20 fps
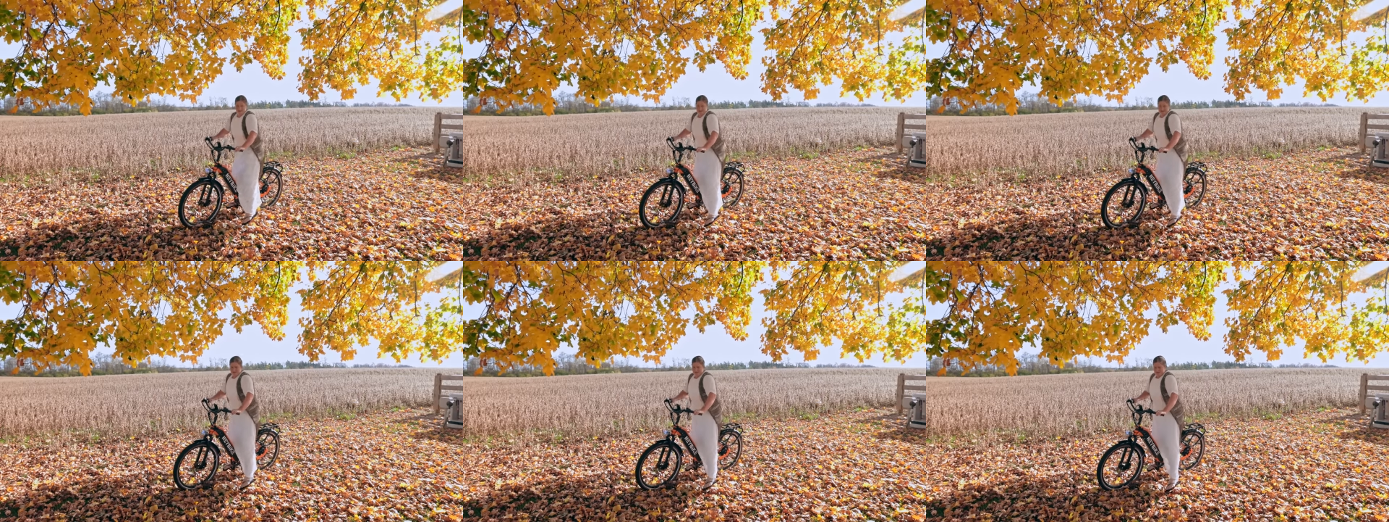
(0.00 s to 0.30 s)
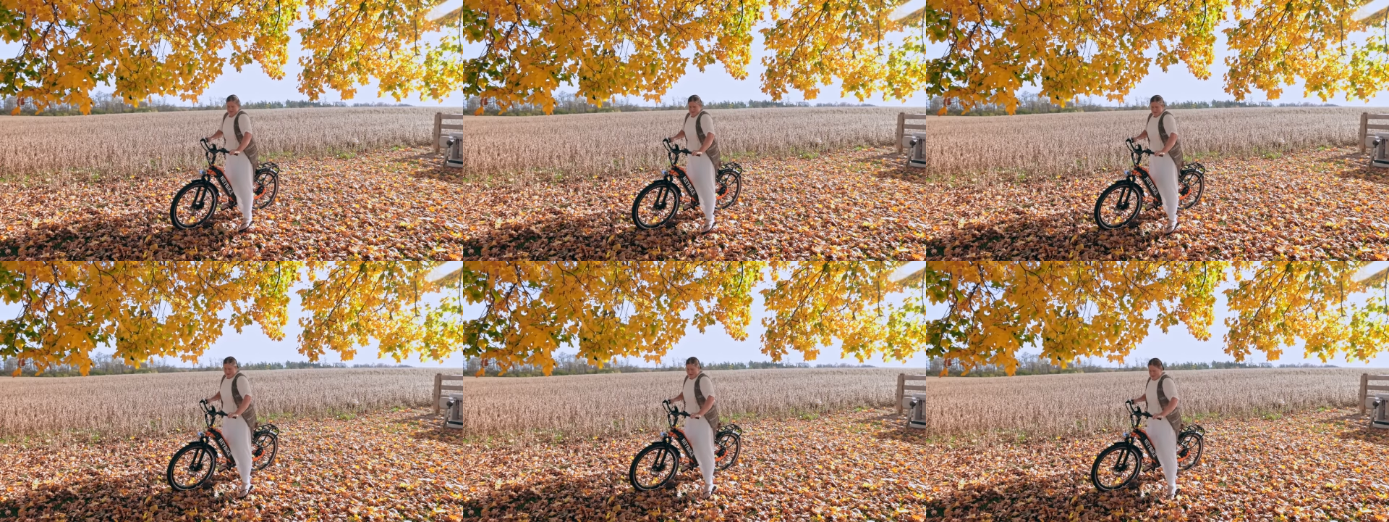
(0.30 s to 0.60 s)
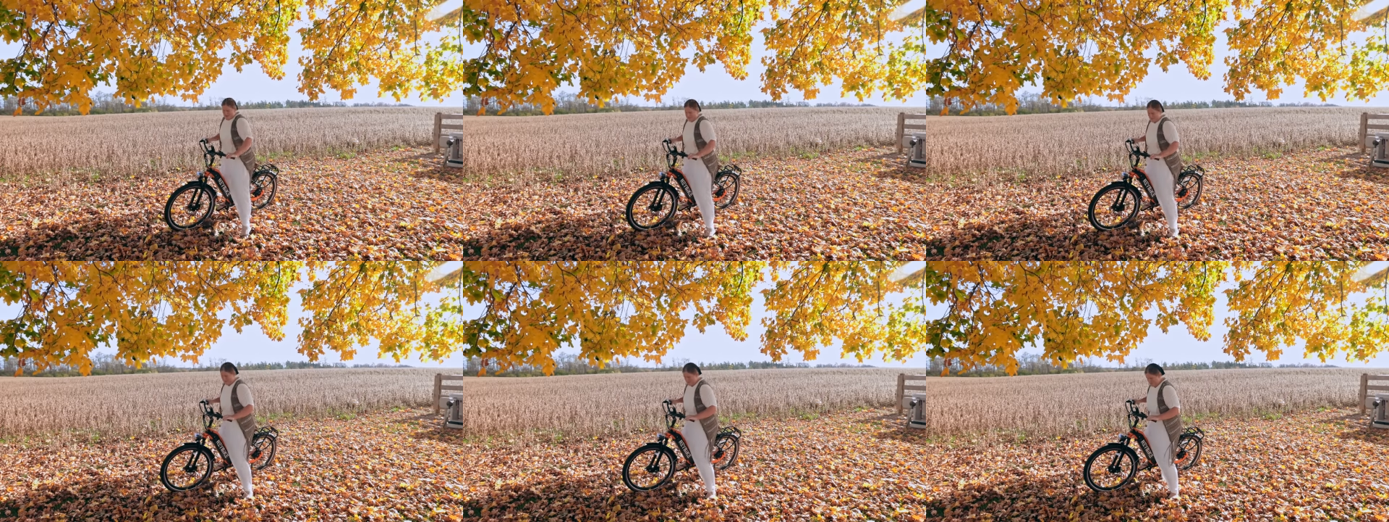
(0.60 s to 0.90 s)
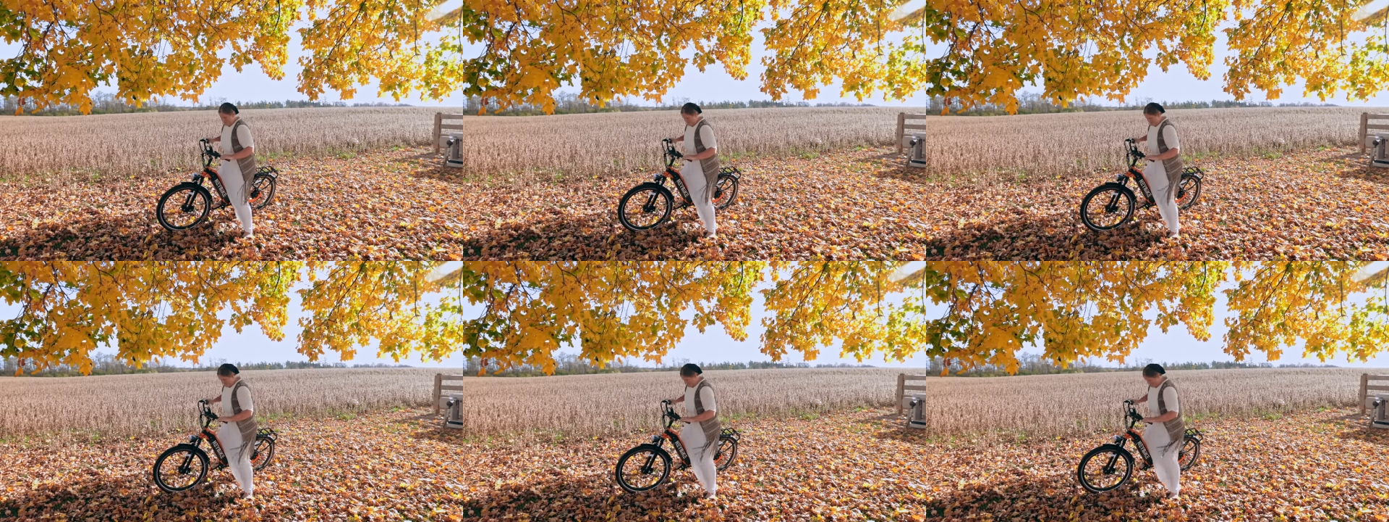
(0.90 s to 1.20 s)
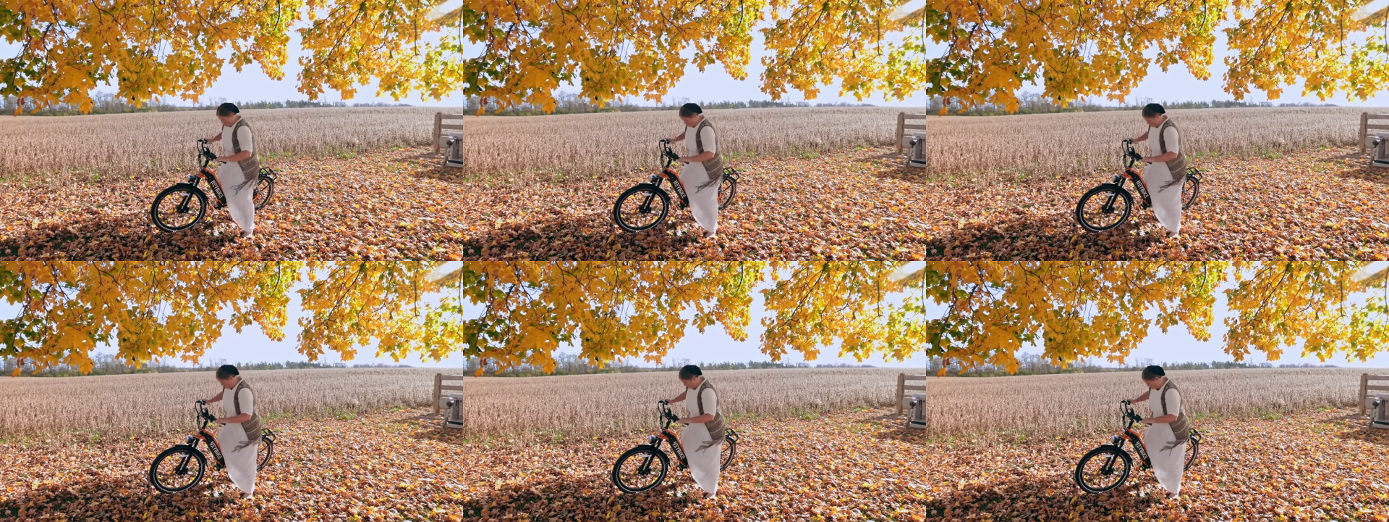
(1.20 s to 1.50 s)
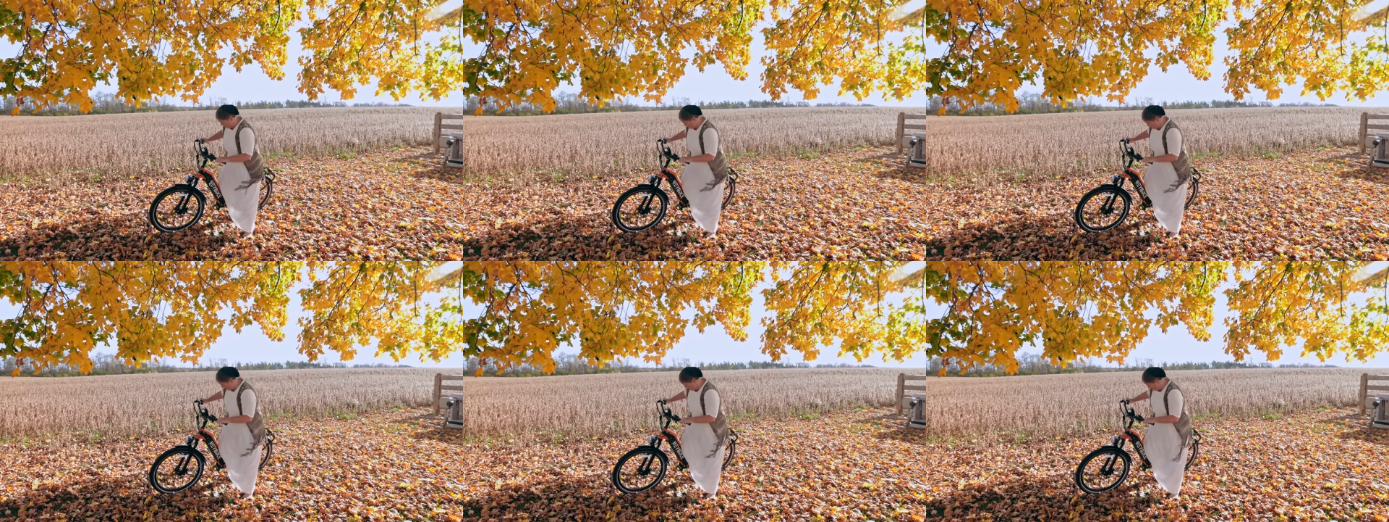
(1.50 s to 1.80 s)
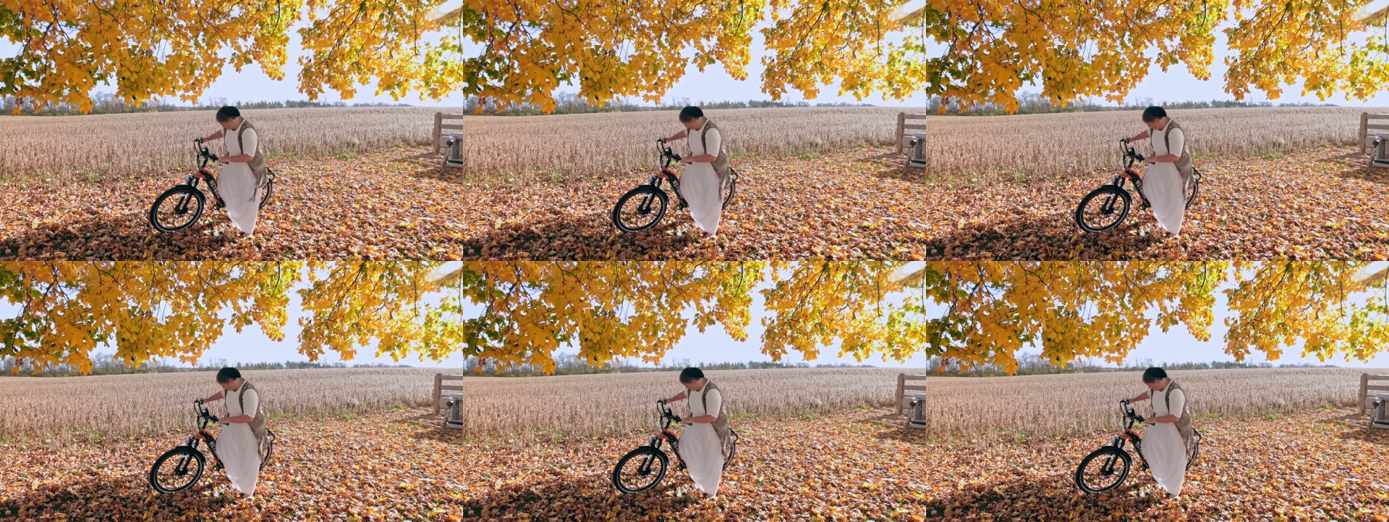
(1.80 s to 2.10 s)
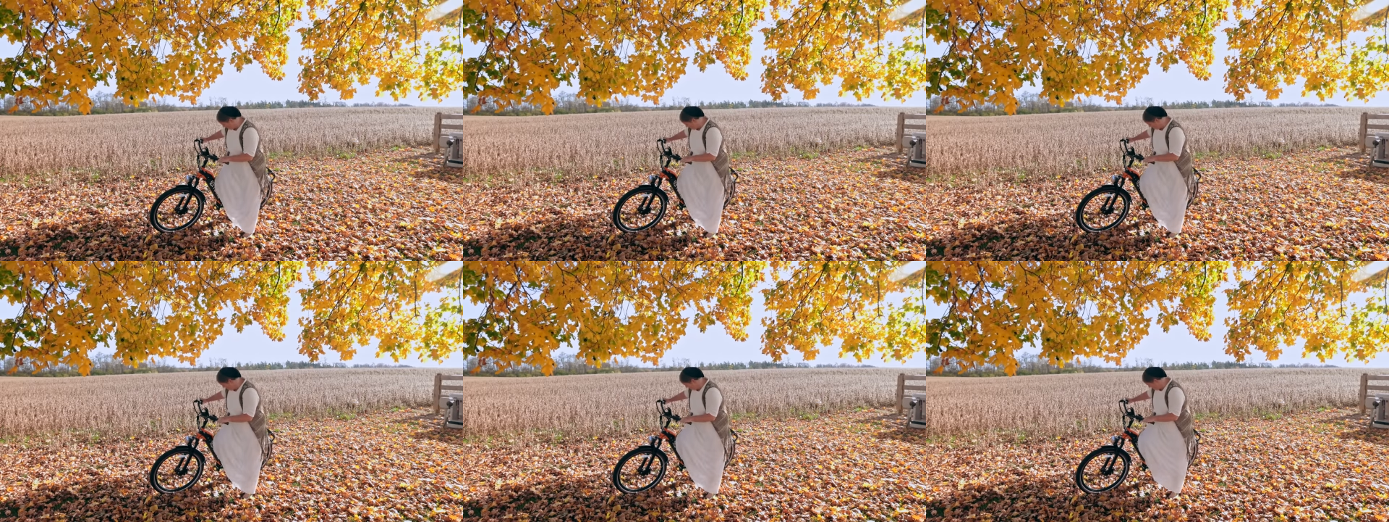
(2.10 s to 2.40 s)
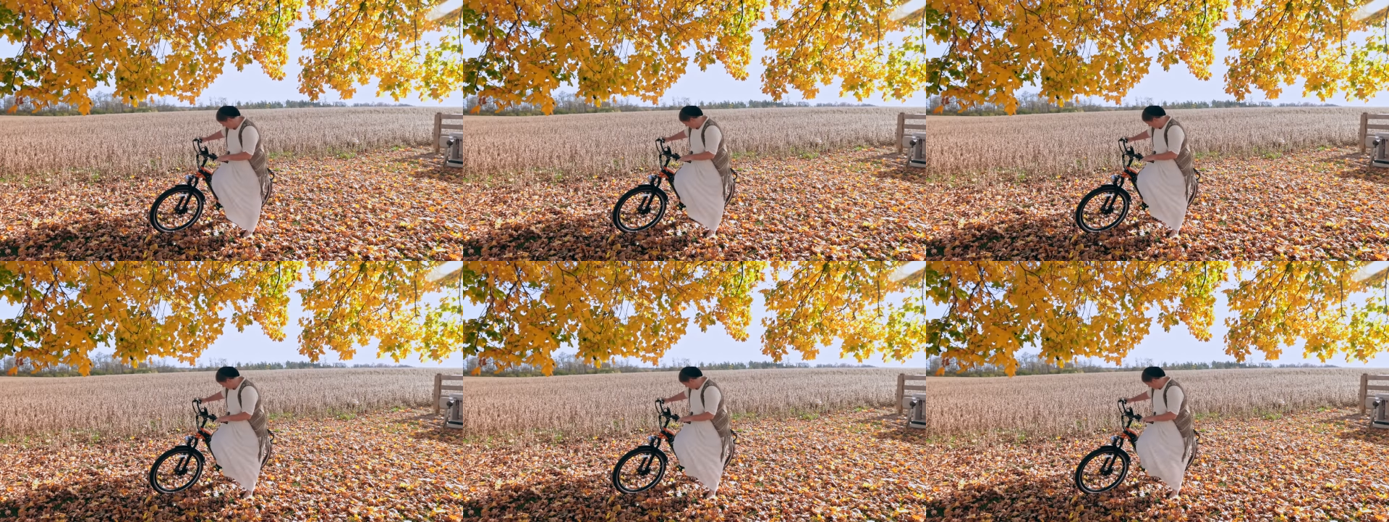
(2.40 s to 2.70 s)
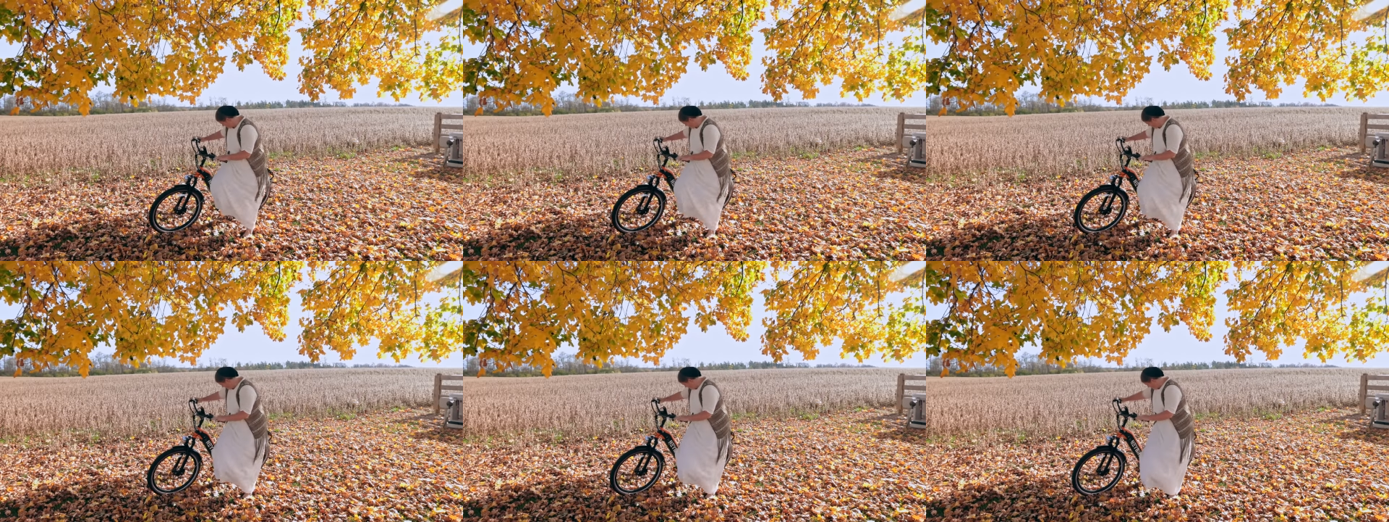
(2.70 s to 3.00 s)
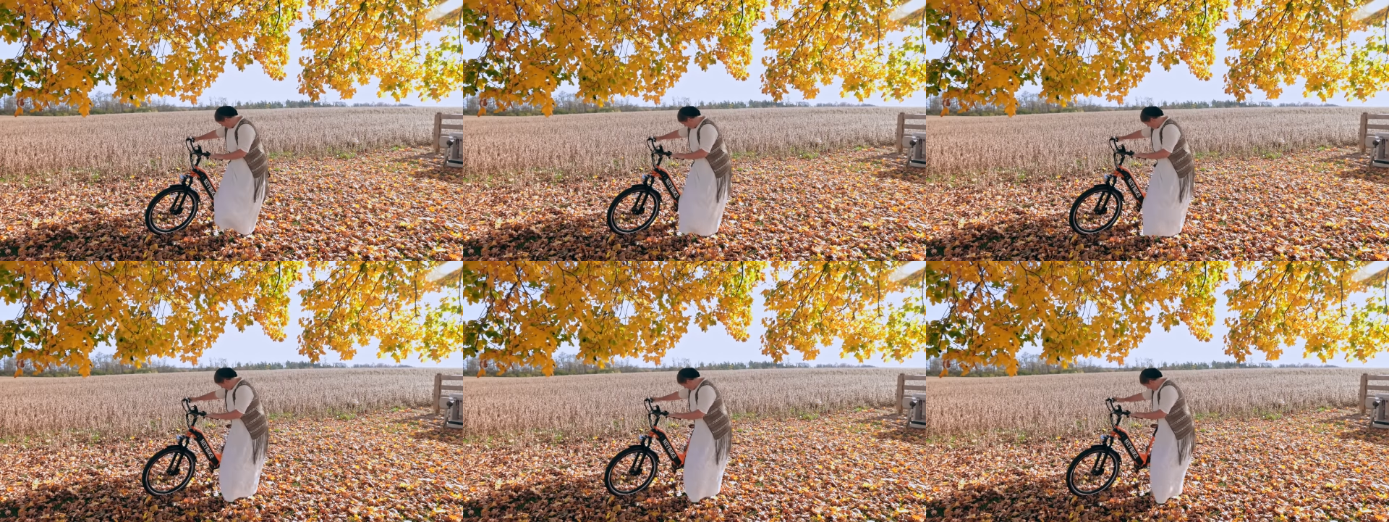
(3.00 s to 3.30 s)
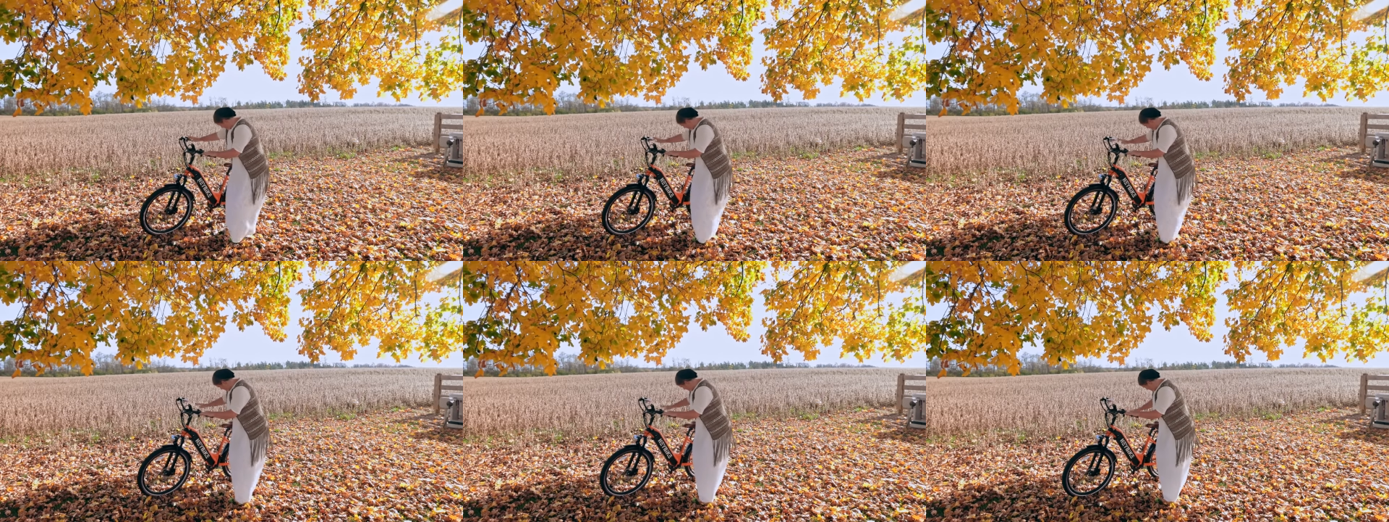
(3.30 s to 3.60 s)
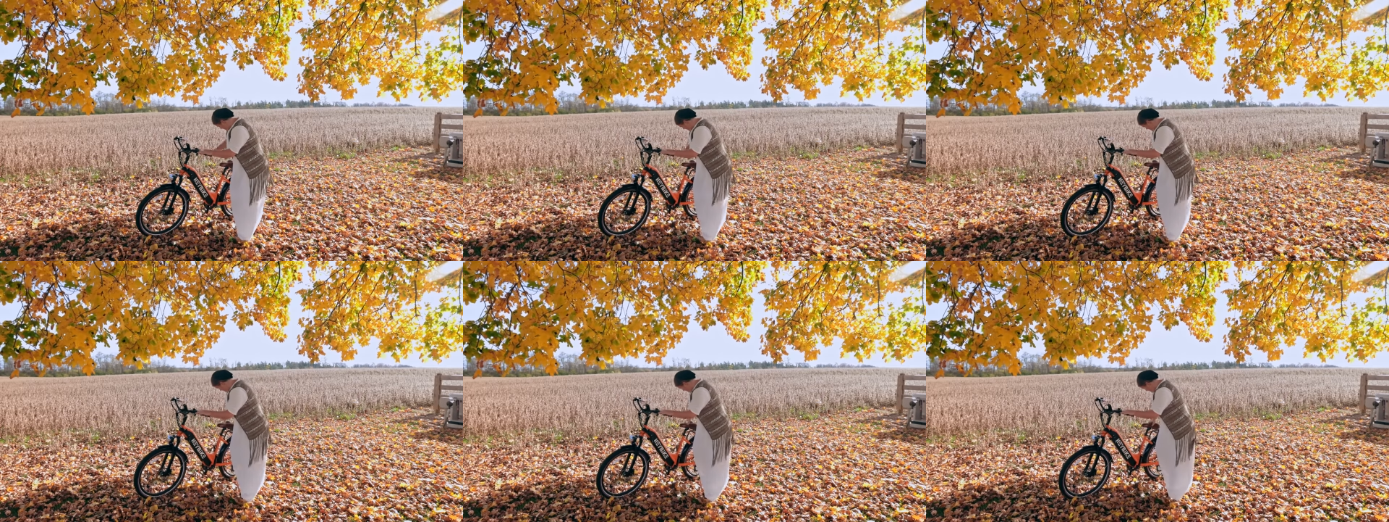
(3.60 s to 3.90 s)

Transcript: (no speaker visible)